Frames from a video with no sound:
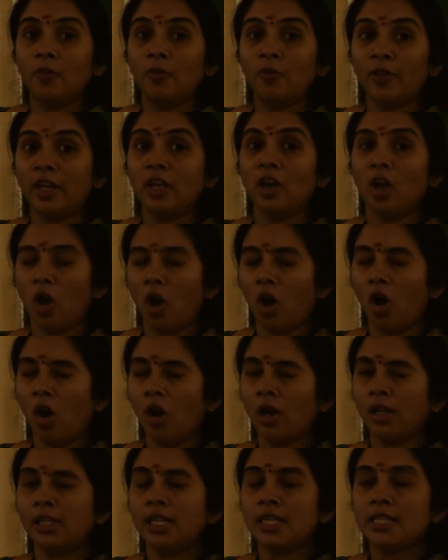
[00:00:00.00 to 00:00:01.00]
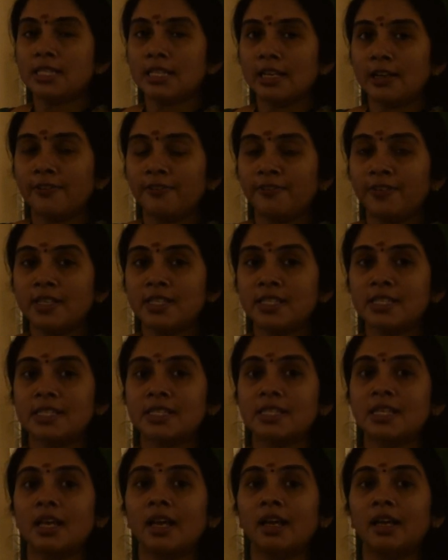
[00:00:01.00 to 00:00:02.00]
when all the
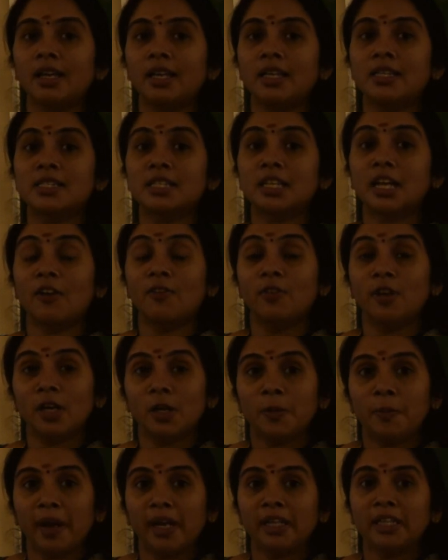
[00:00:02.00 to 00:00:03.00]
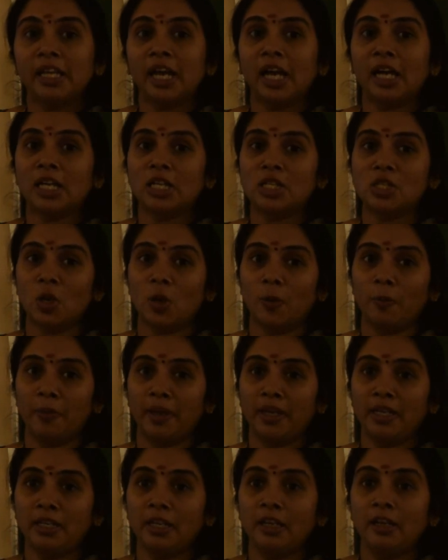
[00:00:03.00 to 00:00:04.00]
surface is covered by the
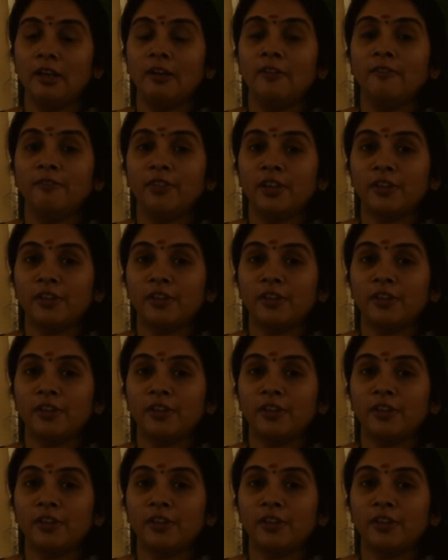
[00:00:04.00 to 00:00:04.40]
adsorbent,